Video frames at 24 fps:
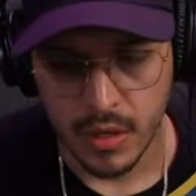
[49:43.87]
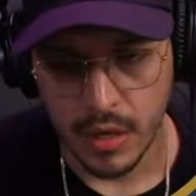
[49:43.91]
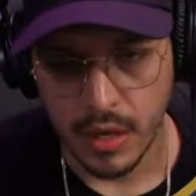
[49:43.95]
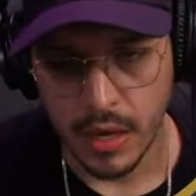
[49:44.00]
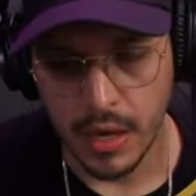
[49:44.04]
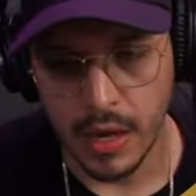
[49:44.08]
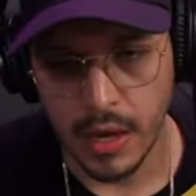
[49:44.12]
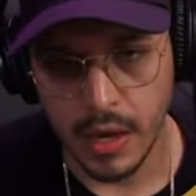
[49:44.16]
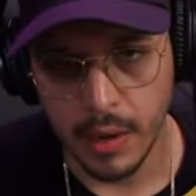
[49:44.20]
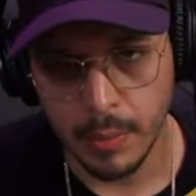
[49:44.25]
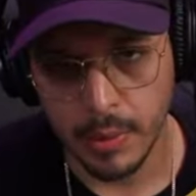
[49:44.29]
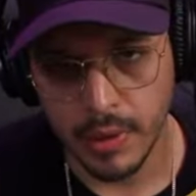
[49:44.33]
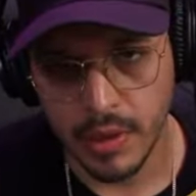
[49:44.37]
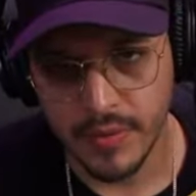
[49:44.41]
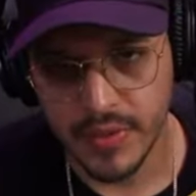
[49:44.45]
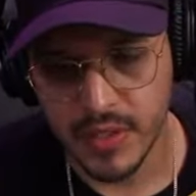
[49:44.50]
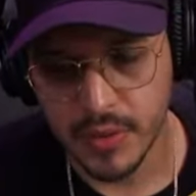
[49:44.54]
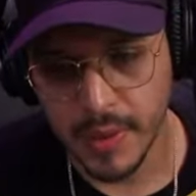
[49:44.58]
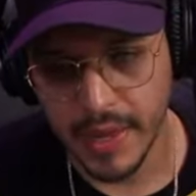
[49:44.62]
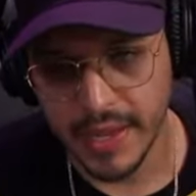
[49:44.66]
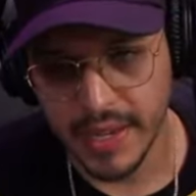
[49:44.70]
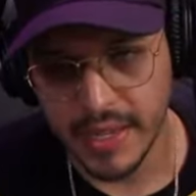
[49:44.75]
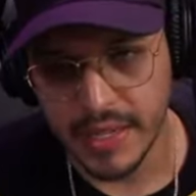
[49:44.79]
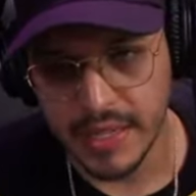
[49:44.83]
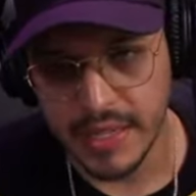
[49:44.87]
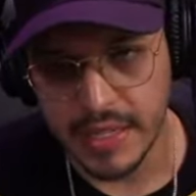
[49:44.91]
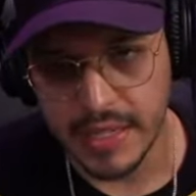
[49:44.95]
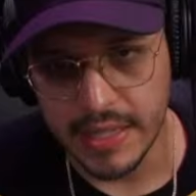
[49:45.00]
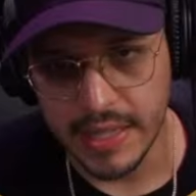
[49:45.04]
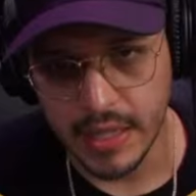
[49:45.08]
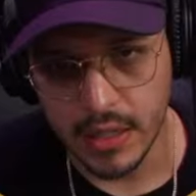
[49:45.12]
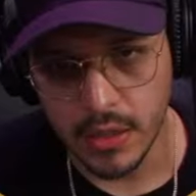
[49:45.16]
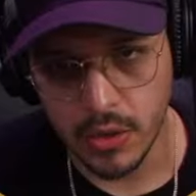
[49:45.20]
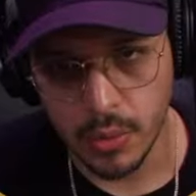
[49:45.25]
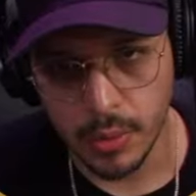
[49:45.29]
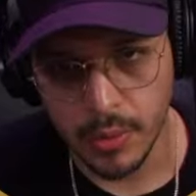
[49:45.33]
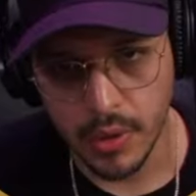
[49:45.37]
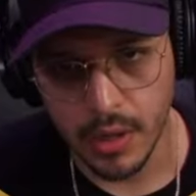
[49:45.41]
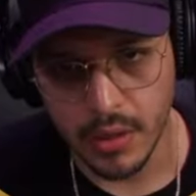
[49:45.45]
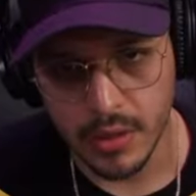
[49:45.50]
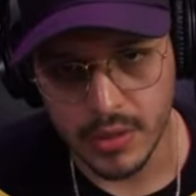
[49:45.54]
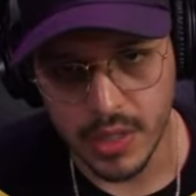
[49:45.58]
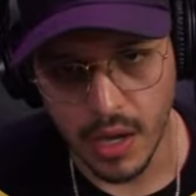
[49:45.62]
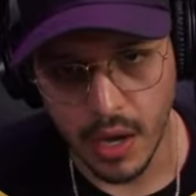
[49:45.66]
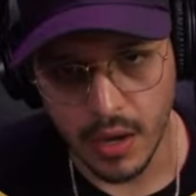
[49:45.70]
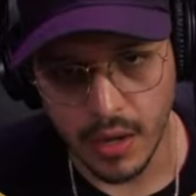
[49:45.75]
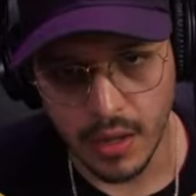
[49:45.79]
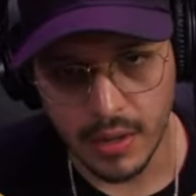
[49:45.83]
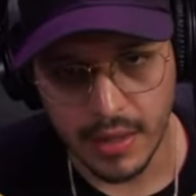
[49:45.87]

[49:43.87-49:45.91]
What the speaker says: I believe it's like an EDM group called Dada